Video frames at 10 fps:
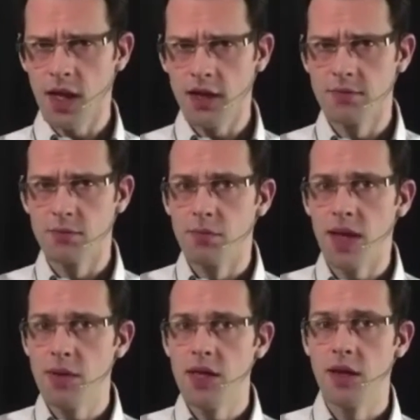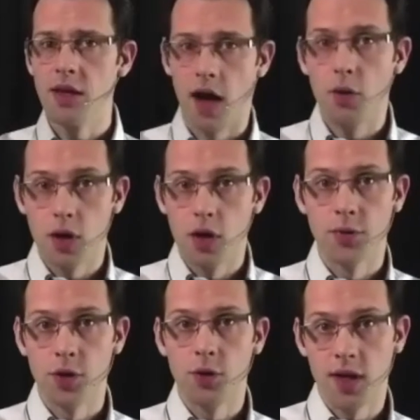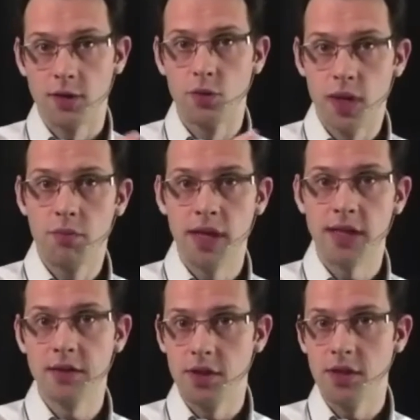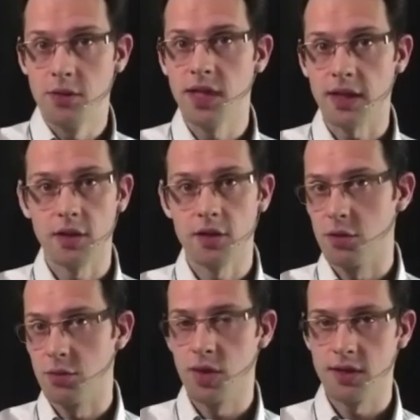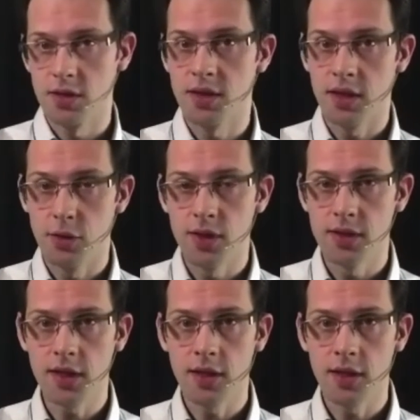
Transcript: maybe our offer was really best suited to that customer rather than Grizzly.